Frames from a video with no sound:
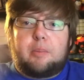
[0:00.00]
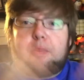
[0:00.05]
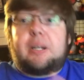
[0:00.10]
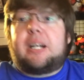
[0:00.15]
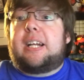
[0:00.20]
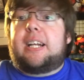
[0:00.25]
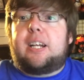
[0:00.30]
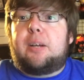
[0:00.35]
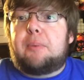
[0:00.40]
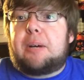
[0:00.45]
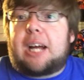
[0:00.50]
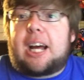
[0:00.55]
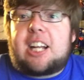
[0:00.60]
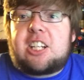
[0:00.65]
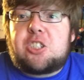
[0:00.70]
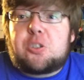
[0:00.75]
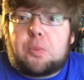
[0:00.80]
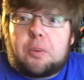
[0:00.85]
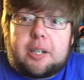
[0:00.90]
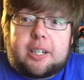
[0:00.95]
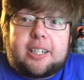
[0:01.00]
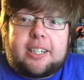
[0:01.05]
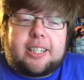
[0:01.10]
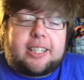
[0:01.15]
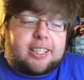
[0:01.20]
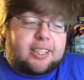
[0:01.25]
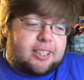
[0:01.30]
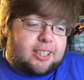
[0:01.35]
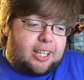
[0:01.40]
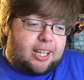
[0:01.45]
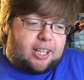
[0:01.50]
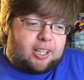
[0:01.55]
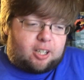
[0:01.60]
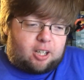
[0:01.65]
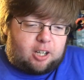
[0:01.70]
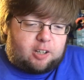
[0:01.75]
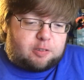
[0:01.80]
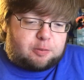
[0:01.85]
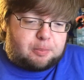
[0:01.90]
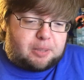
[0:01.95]
But anyway, I just wanted to get that
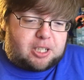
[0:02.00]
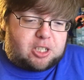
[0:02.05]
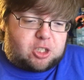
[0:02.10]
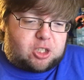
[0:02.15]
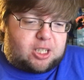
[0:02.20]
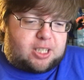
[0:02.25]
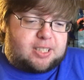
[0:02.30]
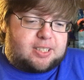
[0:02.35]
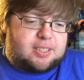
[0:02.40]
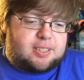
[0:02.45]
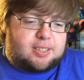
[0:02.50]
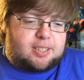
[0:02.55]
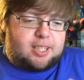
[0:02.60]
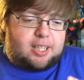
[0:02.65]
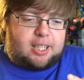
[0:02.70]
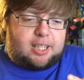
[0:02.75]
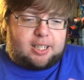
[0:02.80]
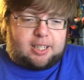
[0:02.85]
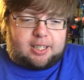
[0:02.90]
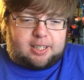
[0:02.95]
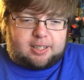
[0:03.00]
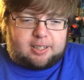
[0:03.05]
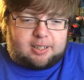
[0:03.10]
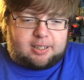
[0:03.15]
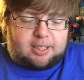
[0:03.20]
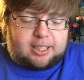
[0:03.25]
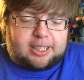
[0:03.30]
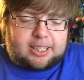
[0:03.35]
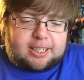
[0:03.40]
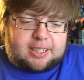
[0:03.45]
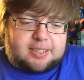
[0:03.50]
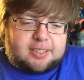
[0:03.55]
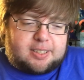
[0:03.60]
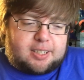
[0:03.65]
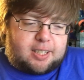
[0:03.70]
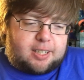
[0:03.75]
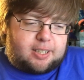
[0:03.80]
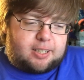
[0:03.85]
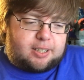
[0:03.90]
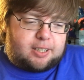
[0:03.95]
off my chest. And like I
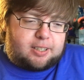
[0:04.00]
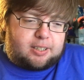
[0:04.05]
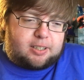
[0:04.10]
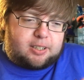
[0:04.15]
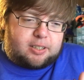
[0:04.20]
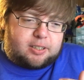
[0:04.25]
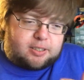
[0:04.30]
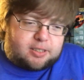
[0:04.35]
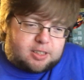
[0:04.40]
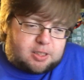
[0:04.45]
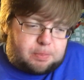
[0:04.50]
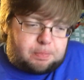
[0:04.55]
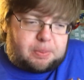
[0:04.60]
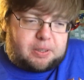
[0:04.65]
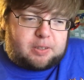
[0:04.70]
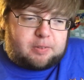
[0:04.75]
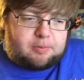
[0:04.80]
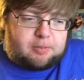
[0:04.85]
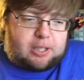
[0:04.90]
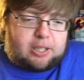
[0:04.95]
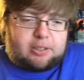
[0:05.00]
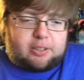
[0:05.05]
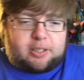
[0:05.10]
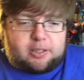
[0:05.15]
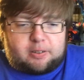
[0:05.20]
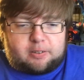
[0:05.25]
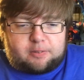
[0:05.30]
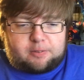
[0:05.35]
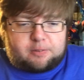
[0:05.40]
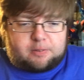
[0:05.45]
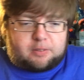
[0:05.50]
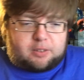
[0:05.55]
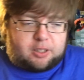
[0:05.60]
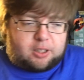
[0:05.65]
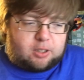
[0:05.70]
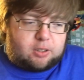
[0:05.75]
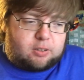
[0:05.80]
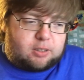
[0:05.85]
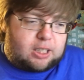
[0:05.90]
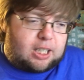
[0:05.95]
said, there's been very
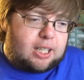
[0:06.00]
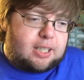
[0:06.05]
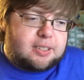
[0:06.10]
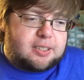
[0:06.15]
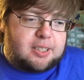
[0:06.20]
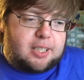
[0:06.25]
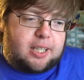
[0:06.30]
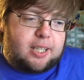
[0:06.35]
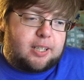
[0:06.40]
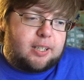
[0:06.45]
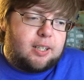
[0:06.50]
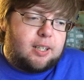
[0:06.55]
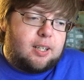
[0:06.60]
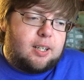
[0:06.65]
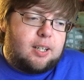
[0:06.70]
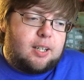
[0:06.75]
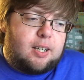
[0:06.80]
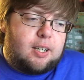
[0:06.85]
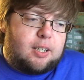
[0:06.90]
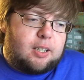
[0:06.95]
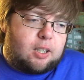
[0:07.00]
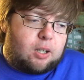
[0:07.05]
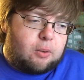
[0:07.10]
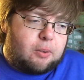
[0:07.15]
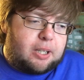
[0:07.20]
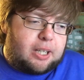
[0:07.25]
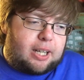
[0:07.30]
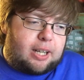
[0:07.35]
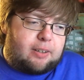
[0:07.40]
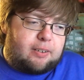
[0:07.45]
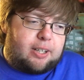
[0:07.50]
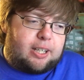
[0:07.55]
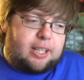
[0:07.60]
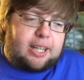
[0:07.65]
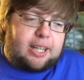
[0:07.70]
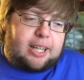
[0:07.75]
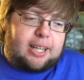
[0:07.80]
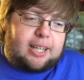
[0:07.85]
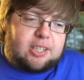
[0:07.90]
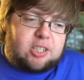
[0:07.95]
little content going out,
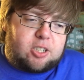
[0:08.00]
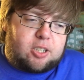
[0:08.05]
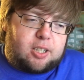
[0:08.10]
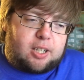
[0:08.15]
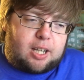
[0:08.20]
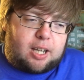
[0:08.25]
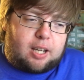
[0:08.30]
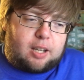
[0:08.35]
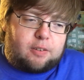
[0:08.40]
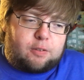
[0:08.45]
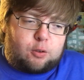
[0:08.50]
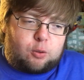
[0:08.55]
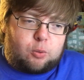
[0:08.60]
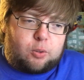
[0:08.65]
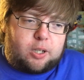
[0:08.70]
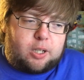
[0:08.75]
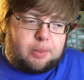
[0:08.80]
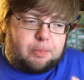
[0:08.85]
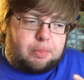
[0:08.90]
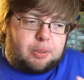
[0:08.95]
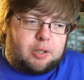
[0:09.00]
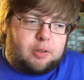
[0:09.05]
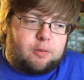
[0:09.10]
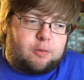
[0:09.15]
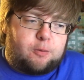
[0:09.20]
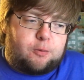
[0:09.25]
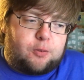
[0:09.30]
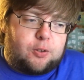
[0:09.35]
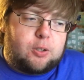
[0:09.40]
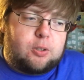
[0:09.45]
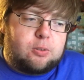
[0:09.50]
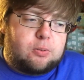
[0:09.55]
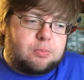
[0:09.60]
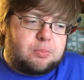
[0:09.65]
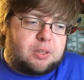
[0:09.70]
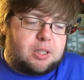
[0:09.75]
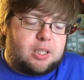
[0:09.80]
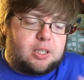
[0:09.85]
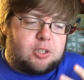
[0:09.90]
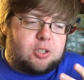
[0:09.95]
I actually have quite a bit
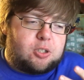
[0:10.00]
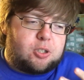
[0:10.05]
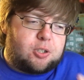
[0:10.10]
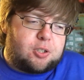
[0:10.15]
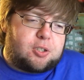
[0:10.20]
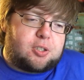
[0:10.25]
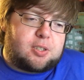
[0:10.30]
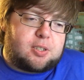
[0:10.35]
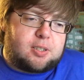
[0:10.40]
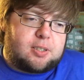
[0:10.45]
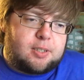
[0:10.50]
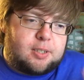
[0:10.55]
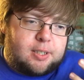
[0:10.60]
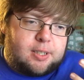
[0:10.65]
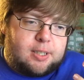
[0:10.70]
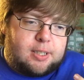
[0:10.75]
filmed. It's just,